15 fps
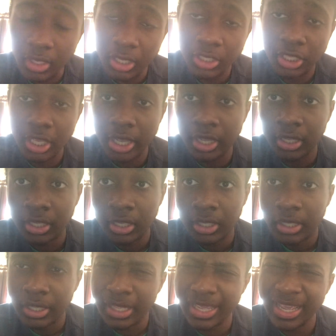yeah,
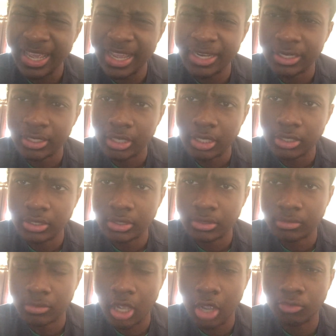and
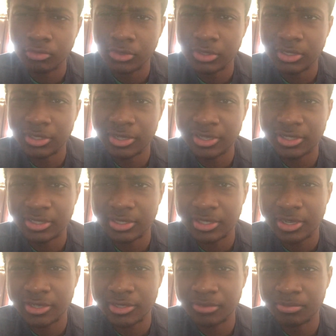
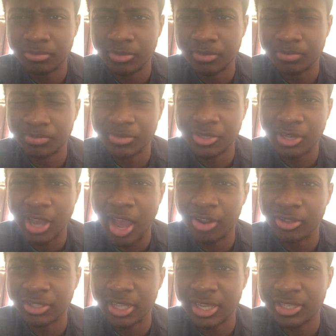there's some
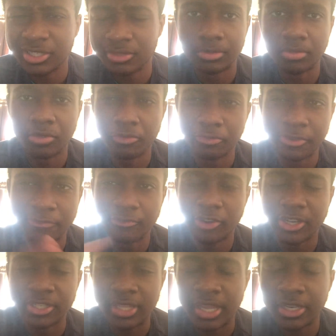allegations. Let me
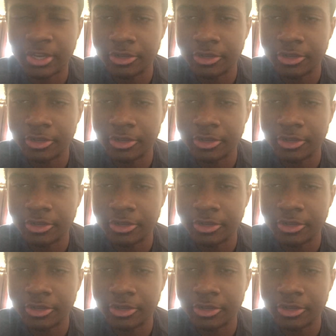rephrase that.